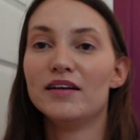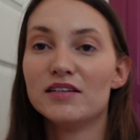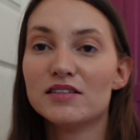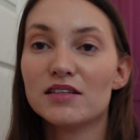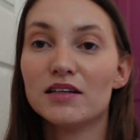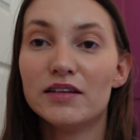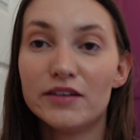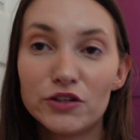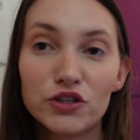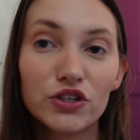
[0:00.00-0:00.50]
is
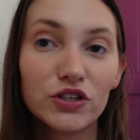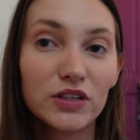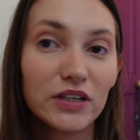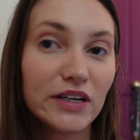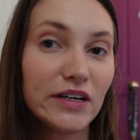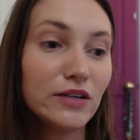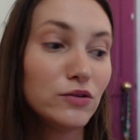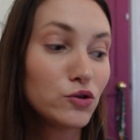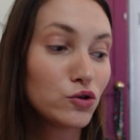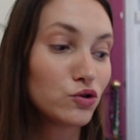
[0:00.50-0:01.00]

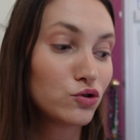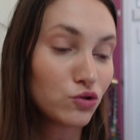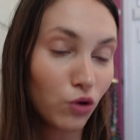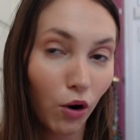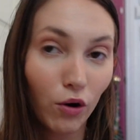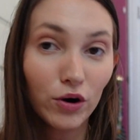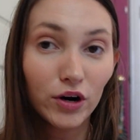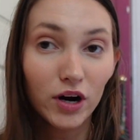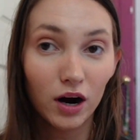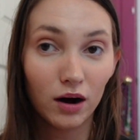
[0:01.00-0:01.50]
literally
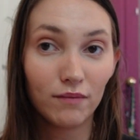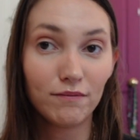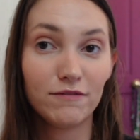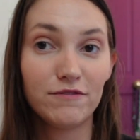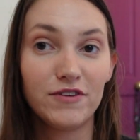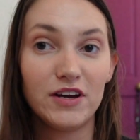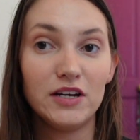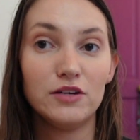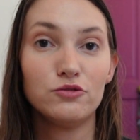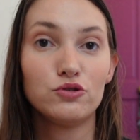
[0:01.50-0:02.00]
so
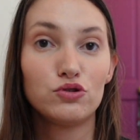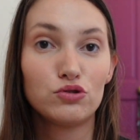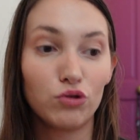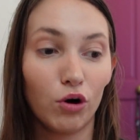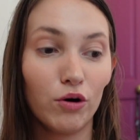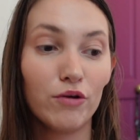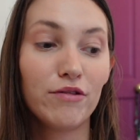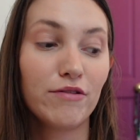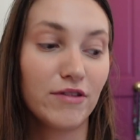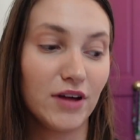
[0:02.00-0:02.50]
comfy,
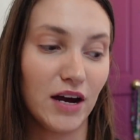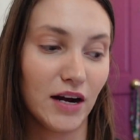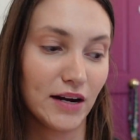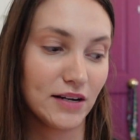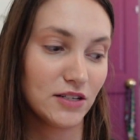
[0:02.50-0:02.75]
so thick.